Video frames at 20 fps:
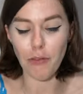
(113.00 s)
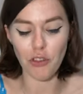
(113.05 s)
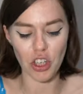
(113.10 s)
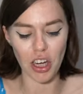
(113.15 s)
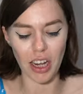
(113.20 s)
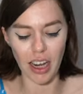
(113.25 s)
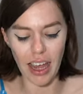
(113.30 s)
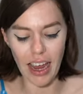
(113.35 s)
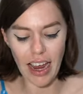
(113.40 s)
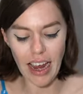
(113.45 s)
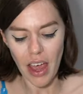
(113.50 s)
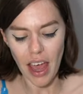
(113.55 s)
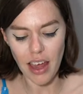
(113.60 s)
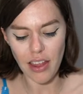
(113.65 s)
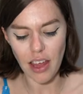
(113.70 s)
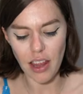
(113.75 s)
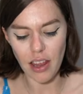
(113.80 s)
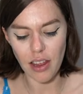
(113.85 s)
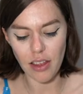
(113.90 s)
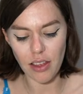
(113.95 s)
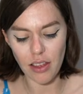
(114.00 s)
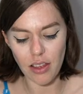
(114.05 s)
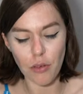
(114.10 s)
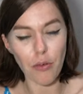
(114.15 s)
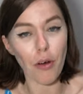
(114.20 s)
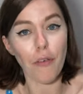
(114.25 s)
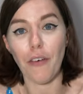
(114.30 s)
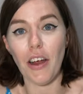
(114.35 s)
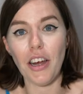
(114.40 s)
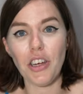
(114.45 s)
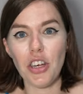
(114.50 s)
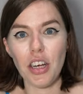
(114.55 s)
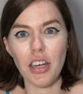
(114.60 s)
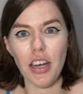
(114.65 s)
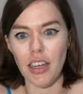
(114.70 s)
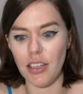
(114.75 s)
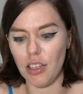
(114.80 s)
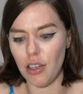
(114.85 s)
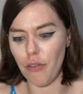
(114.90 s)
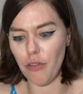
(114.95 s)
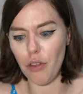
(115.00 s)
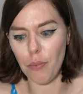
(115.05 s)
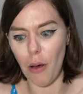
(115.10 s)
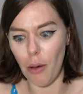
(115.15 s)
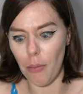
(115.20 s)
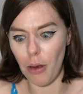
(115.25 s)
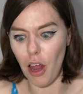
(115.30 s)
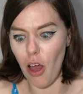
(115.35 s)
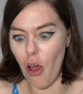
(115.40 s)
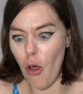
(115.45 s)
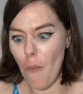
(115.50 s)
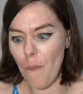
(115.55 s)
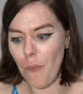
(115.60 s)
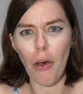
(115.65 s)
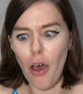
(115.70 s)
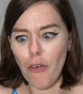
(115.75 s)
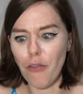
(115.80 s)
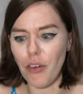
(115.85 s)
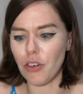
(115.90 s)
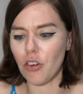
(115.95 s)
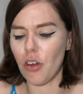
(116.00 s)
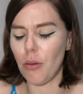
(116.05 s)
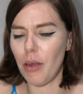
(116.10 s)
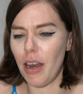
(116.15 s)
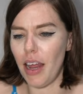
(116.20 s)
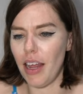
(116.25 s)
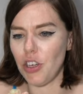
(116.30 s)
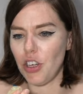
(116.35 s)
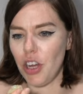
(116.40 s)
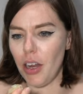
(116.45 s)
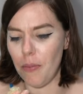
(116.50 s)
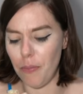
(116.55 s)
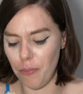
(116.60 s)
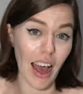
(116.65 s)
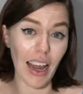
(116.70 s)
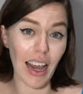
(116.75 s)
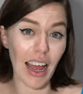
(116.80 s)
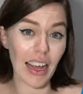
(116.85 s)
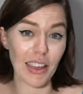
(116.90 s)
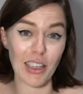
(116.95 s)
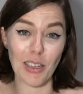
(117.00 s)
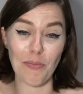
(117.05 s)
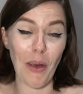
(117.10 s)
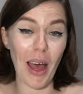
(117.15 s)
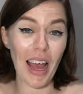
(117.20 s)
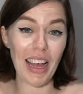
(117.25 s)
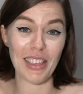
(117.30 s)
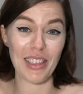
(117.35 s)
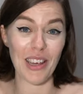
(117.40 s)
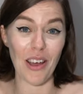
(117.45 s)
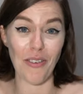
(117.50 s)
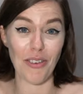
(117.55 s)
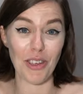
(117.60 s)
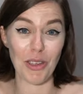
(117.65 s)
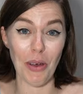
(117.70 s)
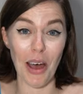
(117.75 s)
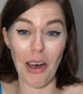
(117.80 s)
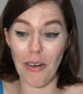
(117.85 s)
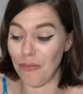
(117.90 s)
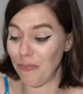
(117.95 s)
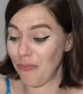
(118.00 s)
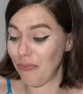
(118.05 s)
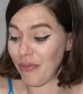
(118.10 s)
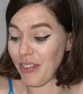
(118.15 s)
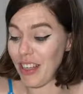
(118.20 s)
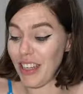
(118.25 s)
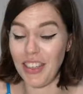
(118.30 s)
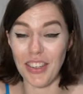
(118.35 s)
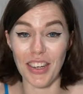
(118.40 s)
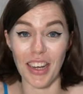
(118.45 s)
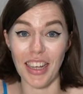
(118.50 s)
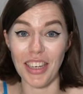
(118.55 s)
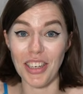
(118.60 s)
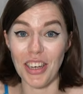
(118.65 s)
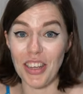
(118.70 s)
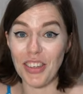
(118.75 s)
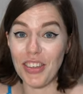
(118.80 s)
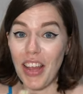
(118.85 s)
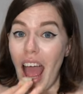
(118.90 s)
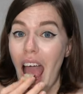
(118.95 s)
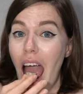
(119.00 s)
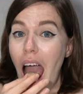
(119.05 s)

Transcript: of chili and then the refreshingness of the pomelo. Perfect combination. I like this by itself as well. It's delicious.